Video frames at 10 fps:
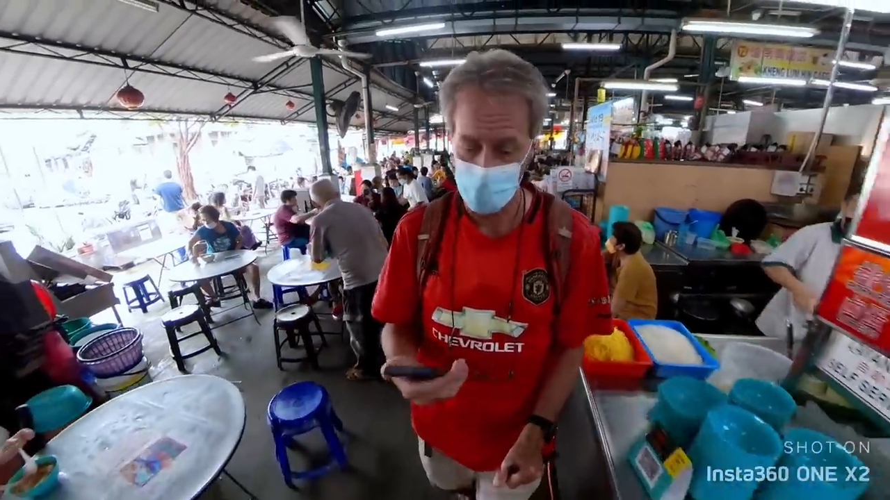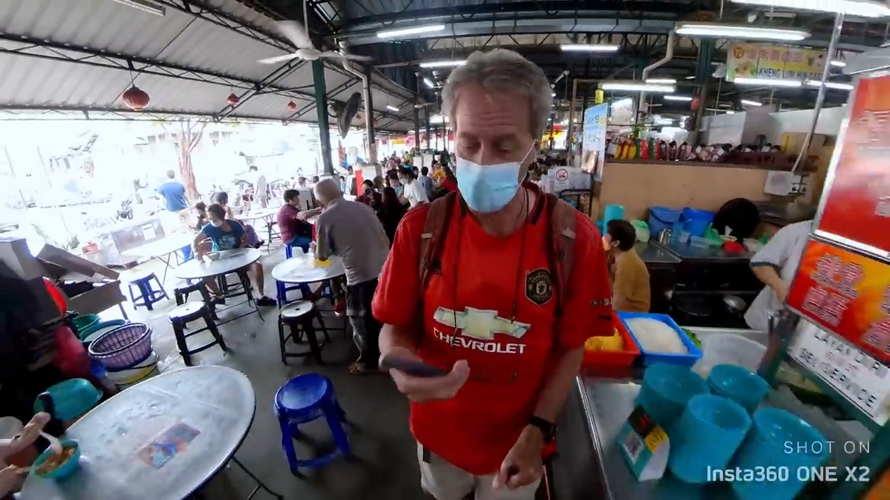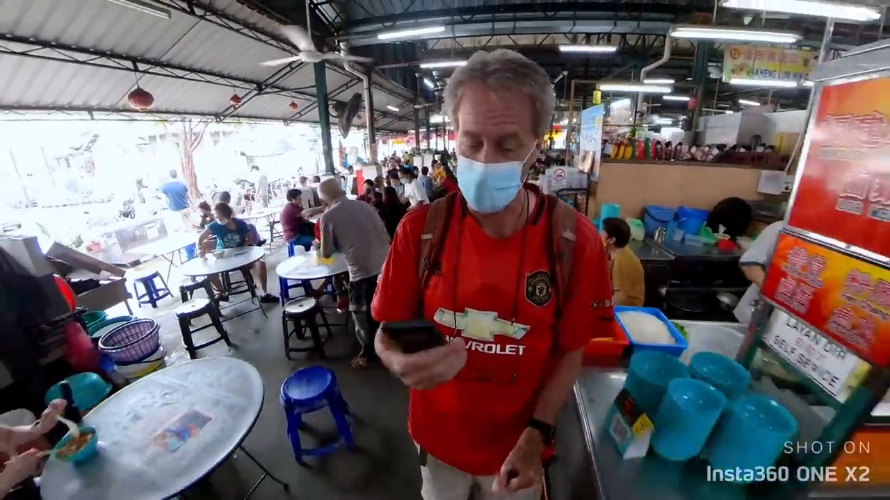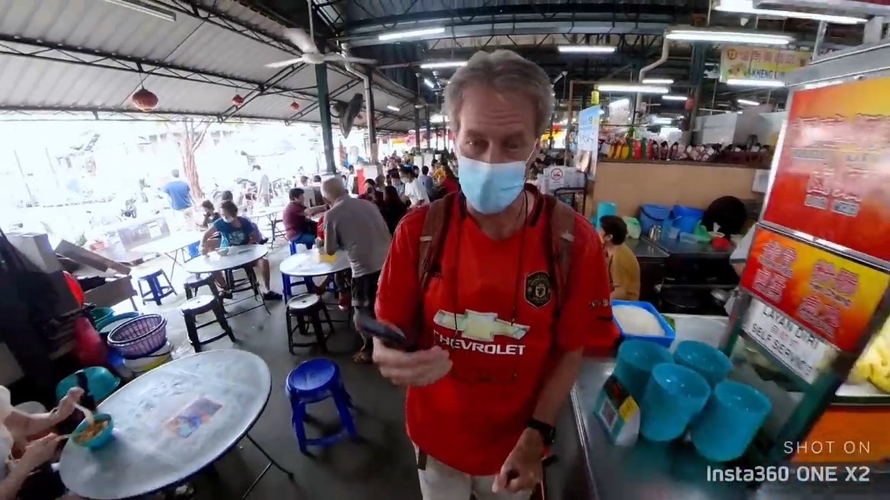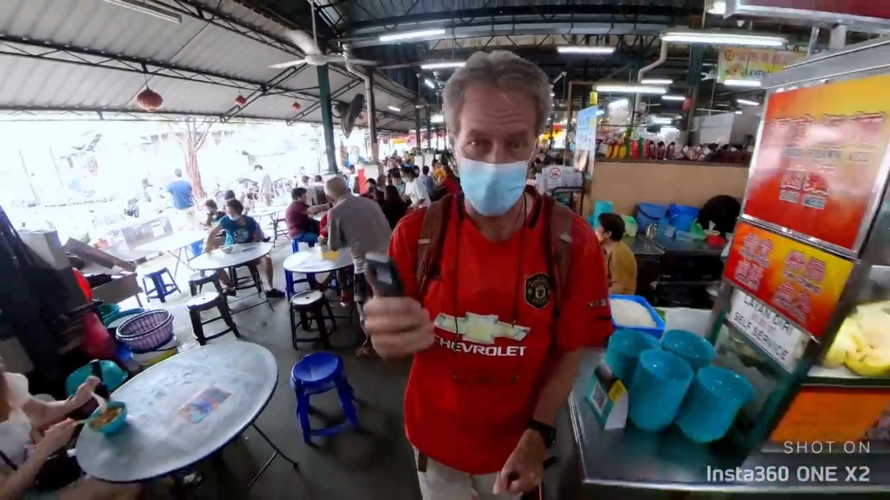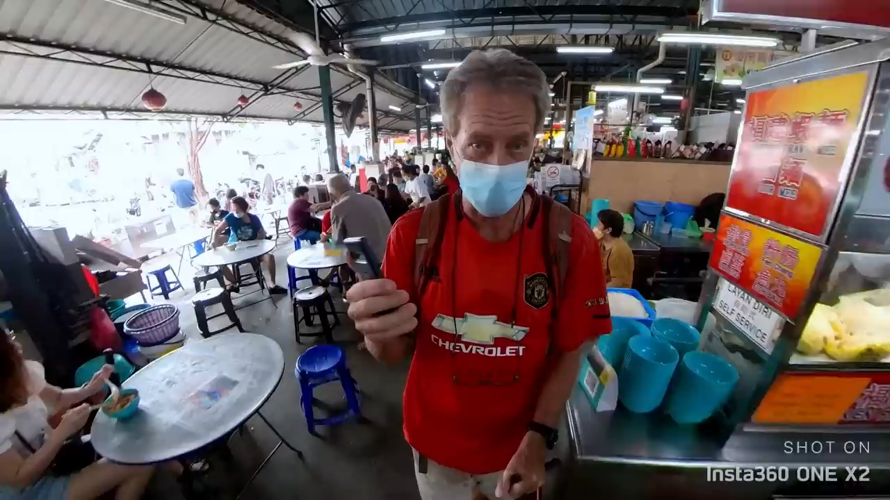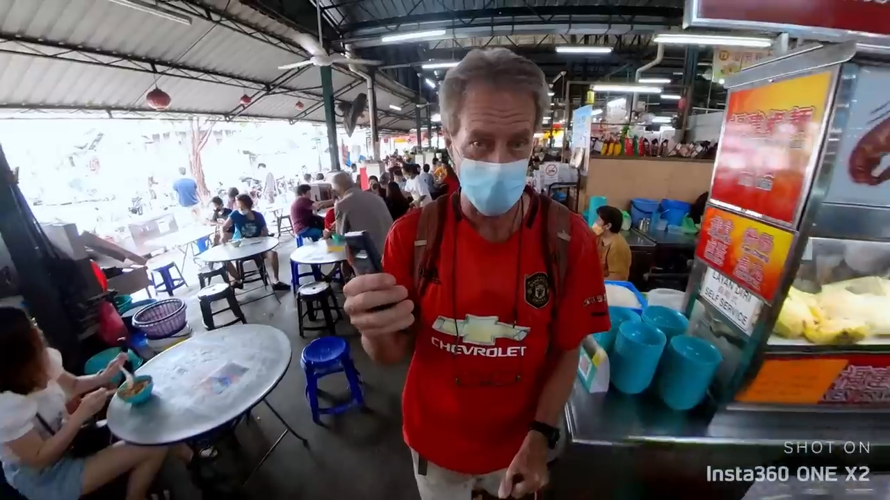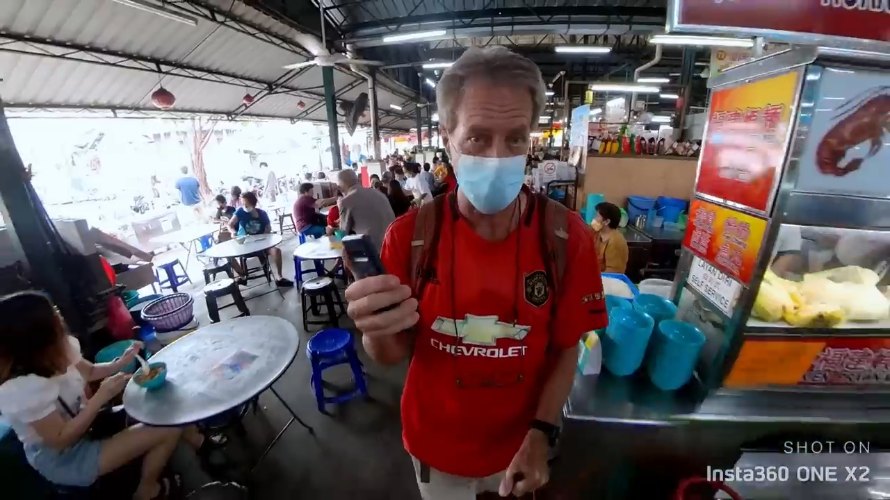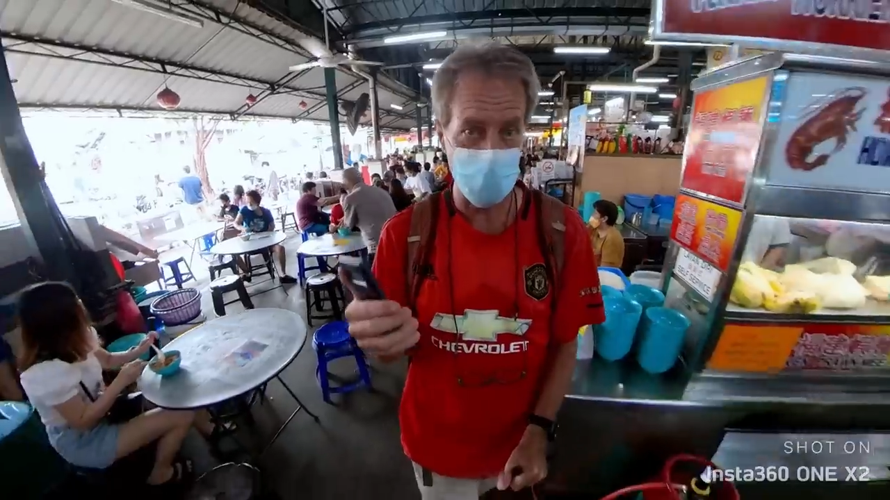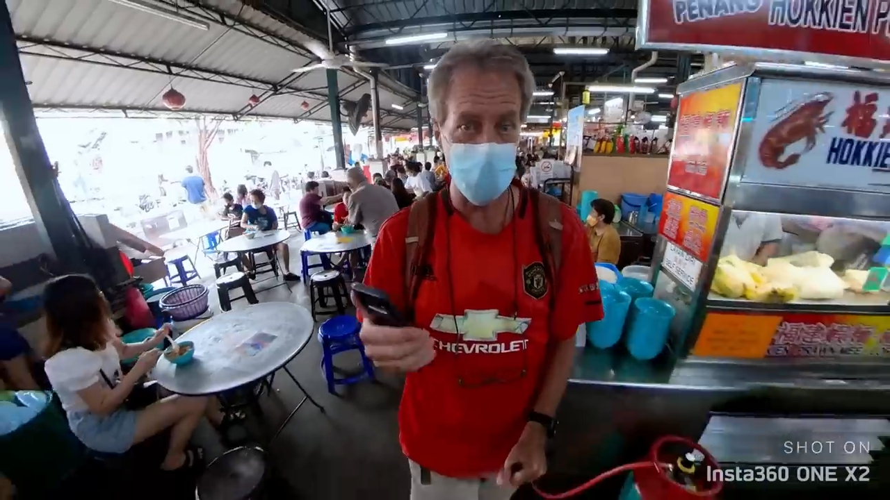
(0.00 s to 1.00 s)
if I can
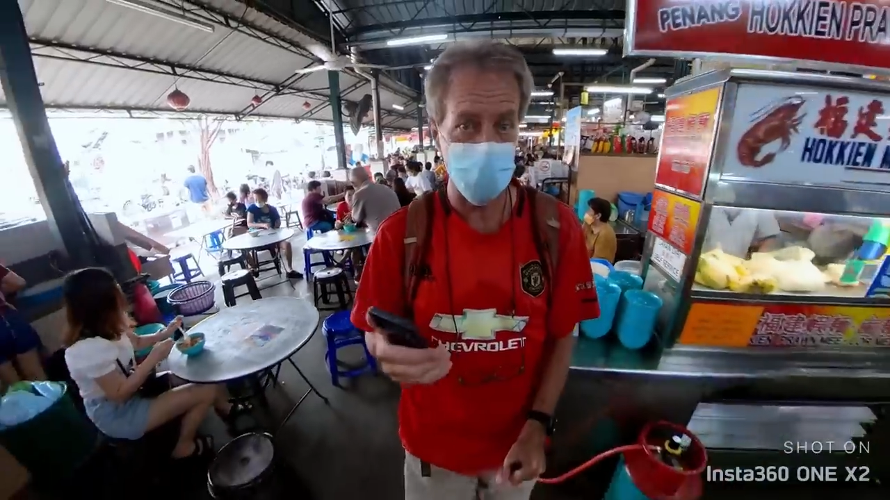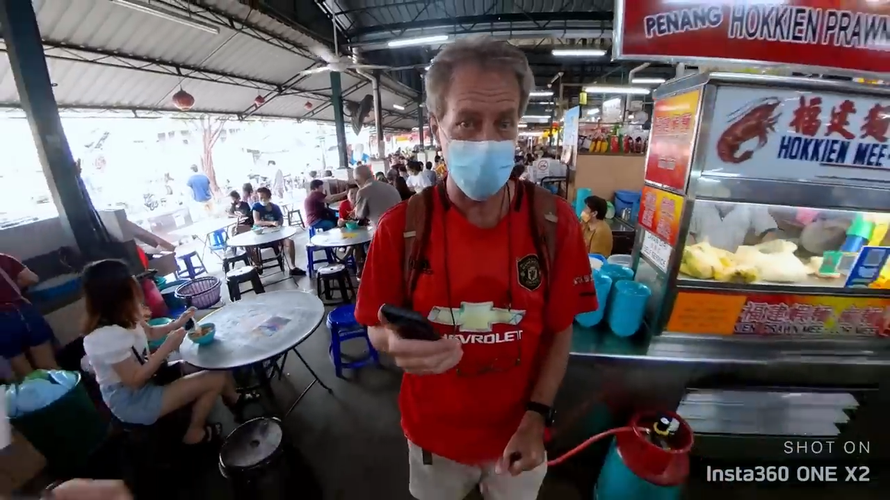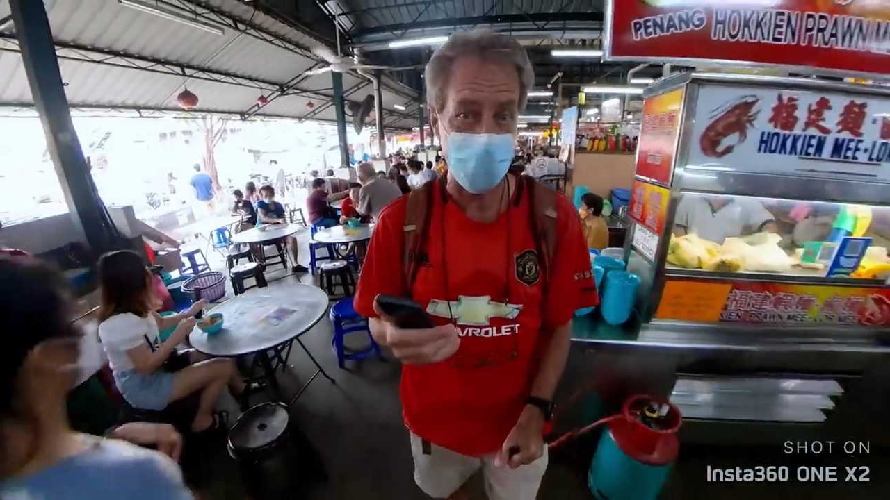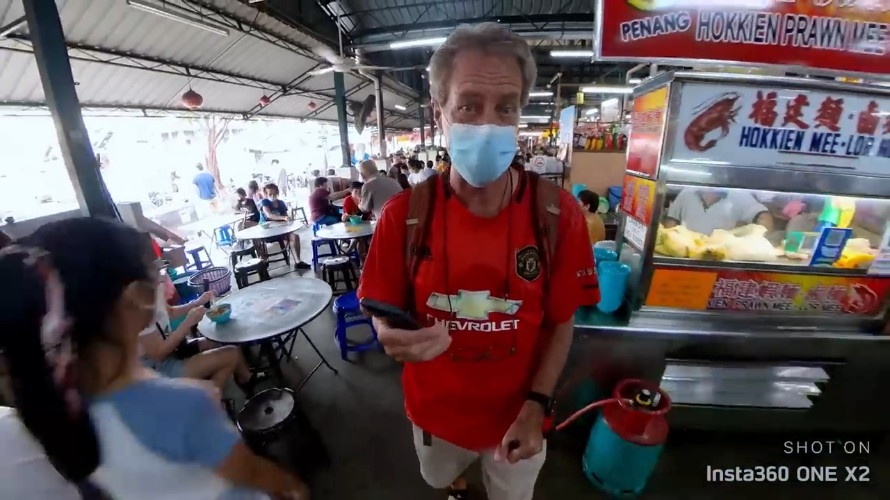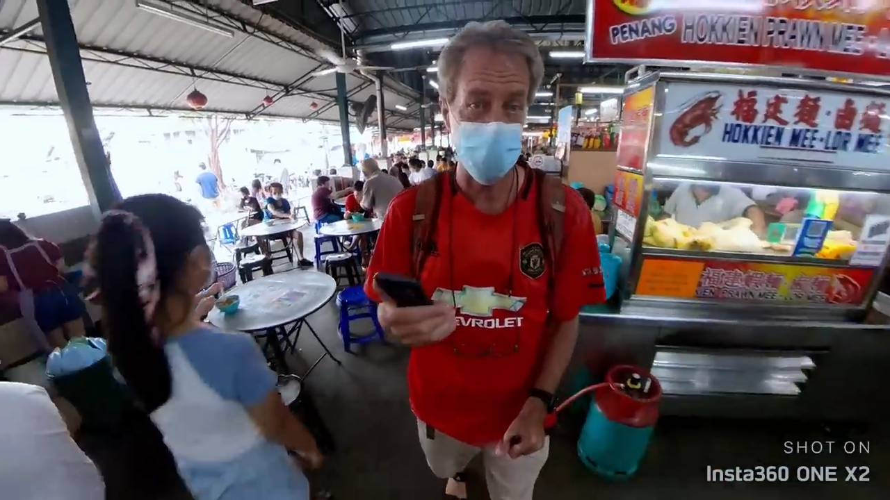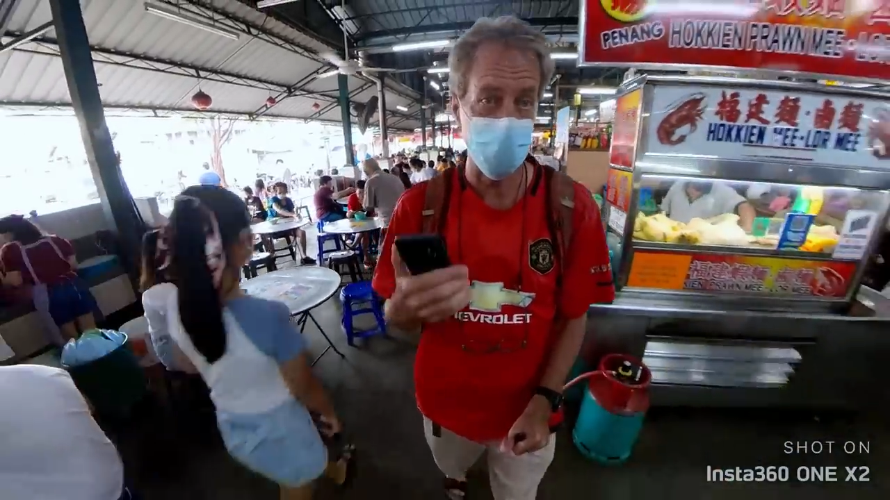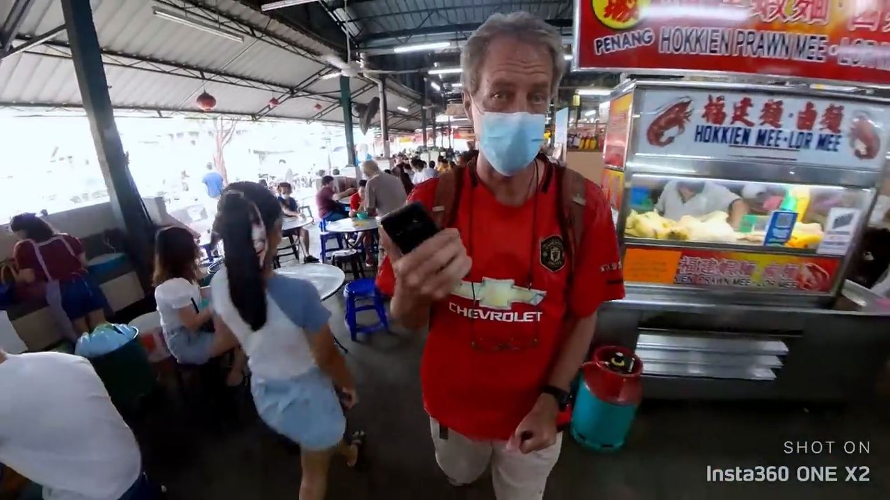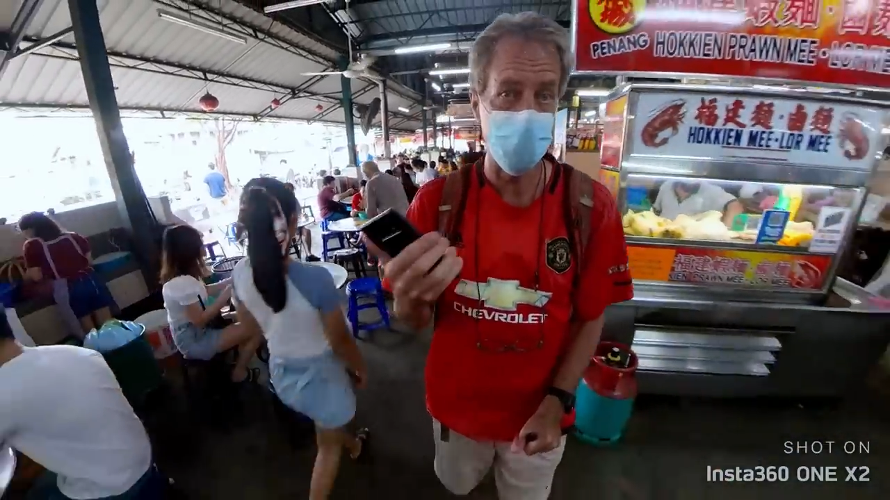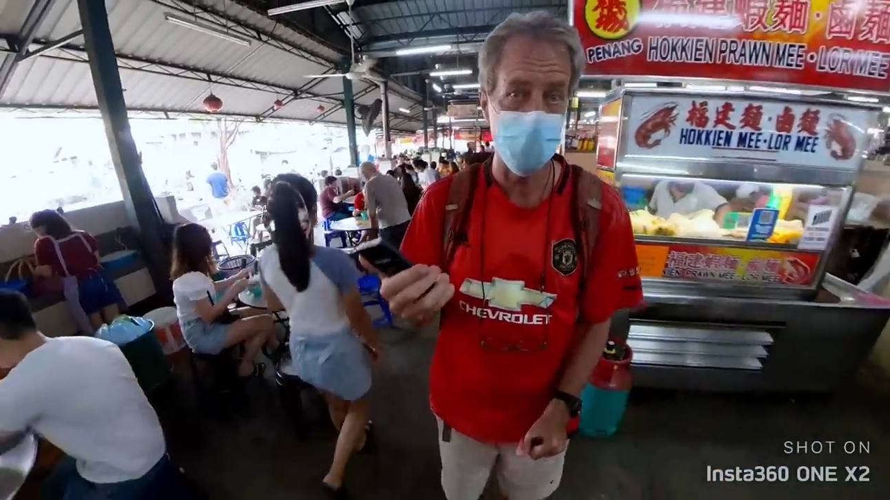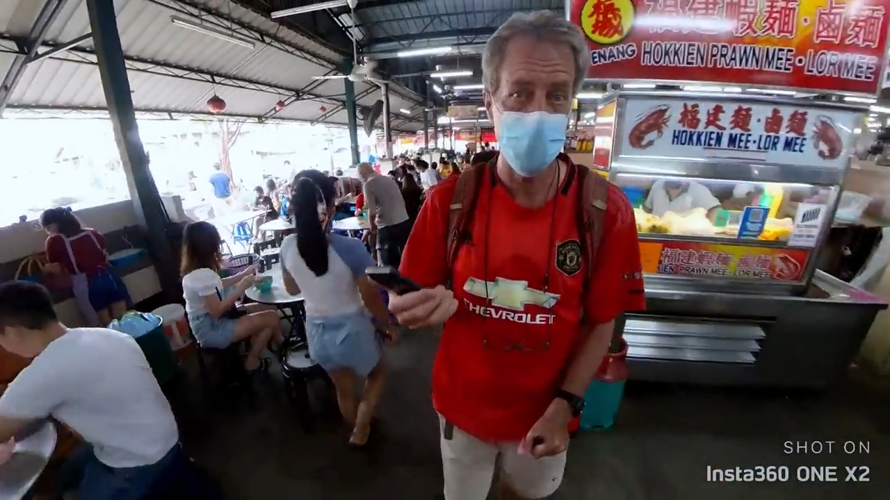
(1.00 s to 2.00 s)
get this dish,
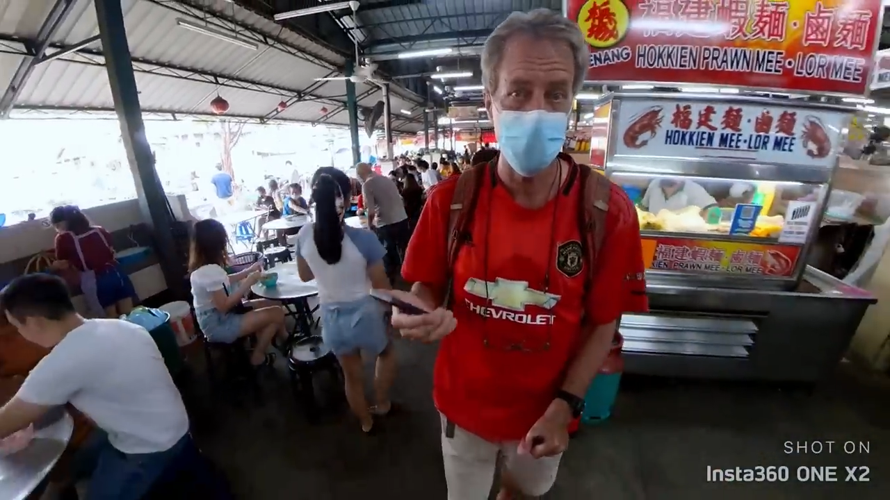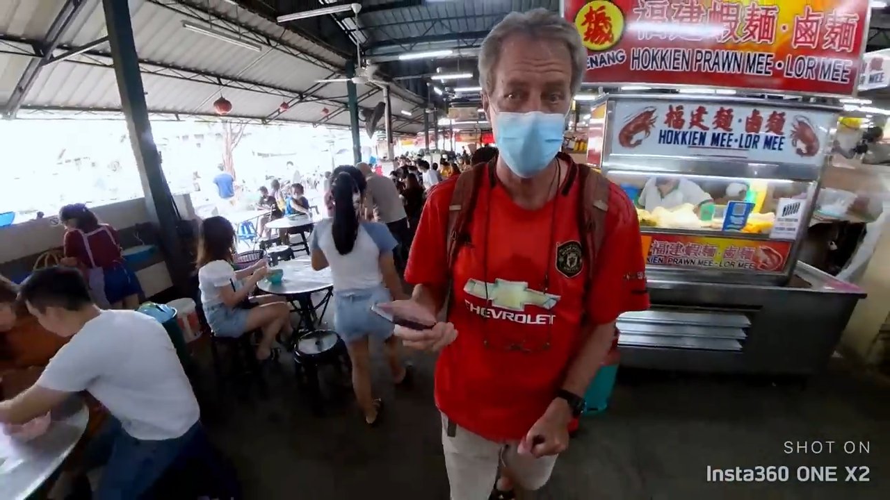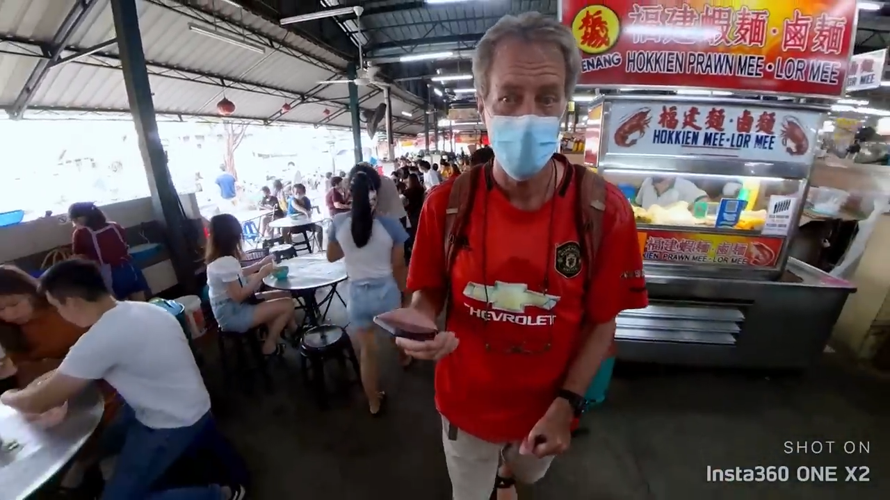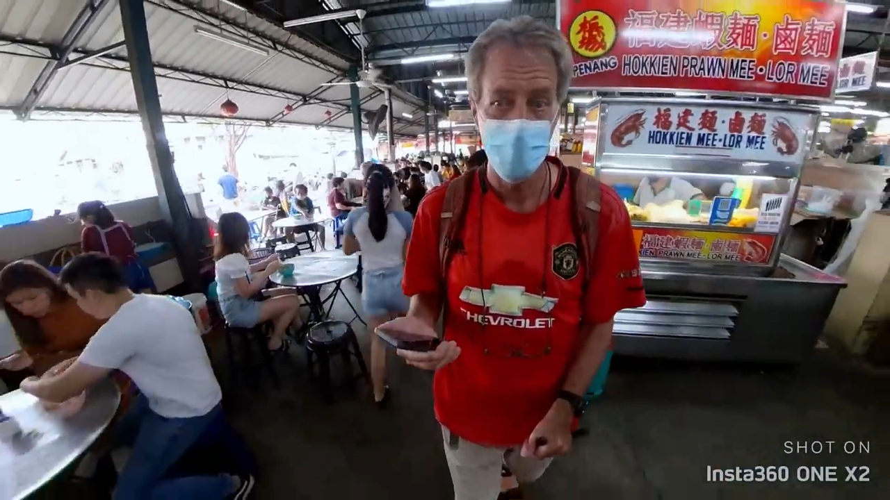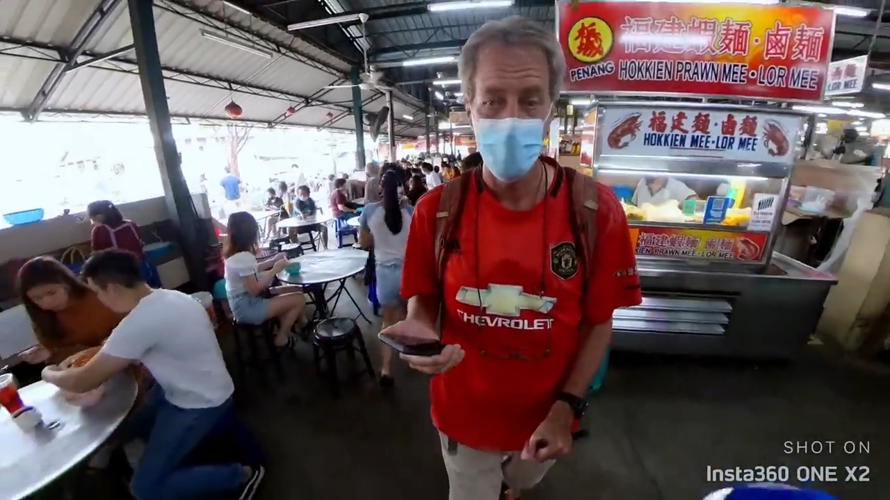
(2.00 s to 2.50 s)
Pasembur, here.